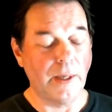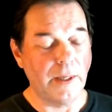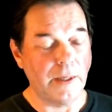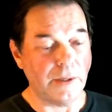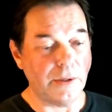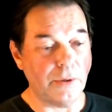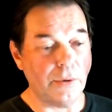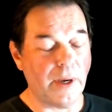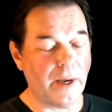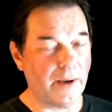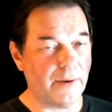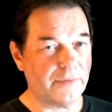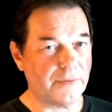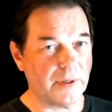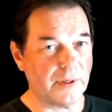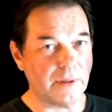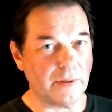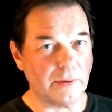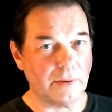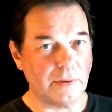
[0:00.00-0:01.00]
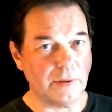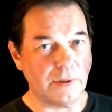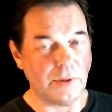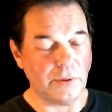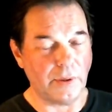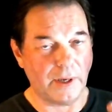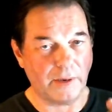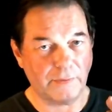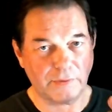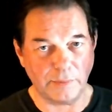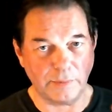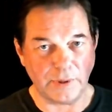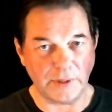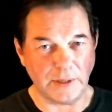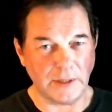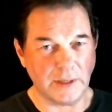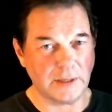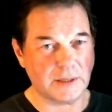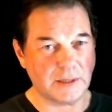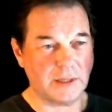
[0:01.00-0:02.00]
you have to be
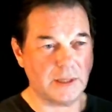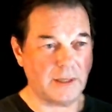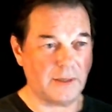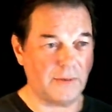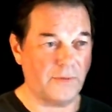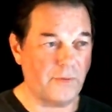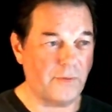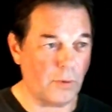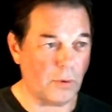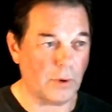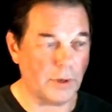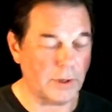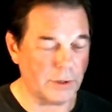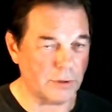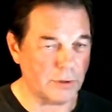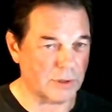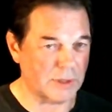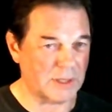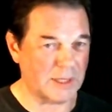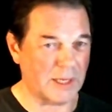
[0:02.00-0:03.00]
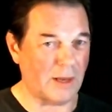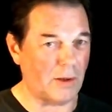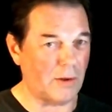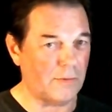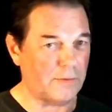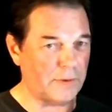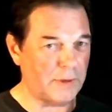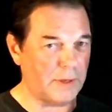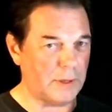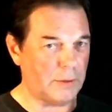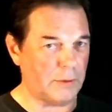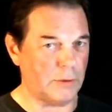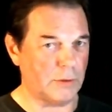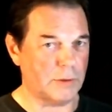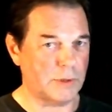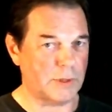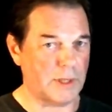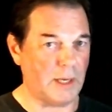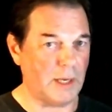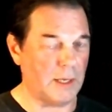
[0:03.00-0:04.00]
listening for it yourself and
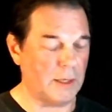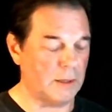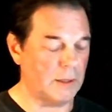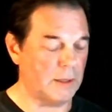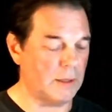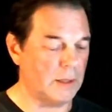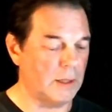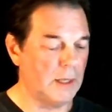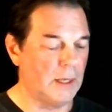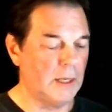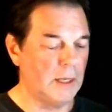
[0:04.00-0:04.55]
understand it,